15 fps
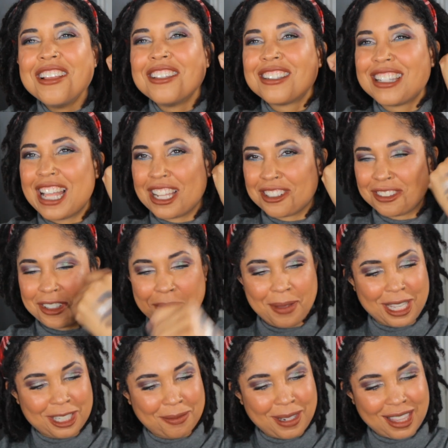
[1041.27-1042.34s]
And that's what it
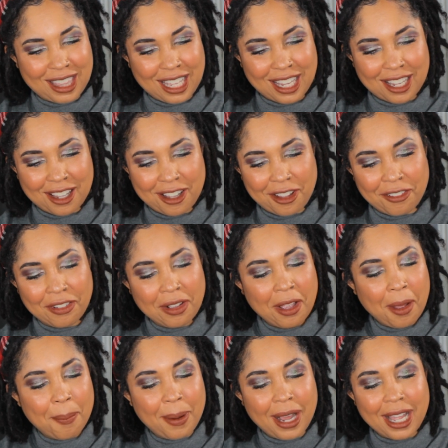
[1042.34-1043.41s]
makes me think of.
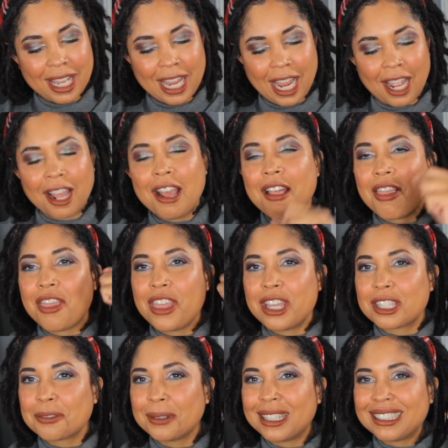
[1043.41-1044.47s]
But yeah,
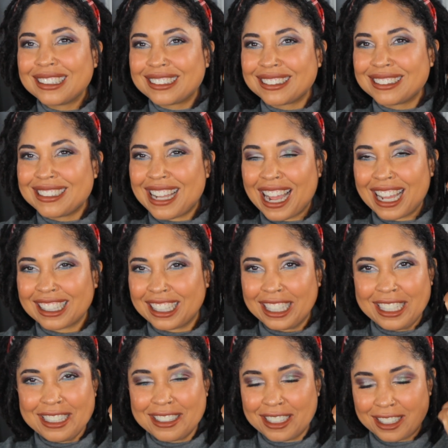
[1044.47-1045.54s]
this one's not the
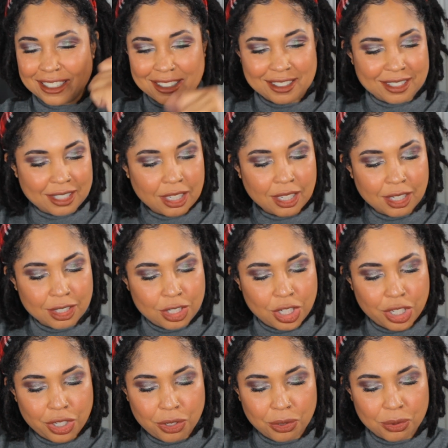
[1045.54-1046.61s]
easiest to
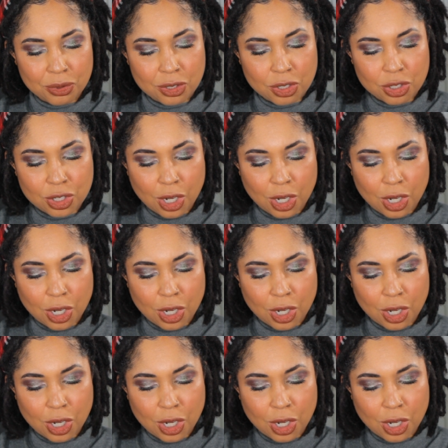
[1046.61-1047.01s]
use.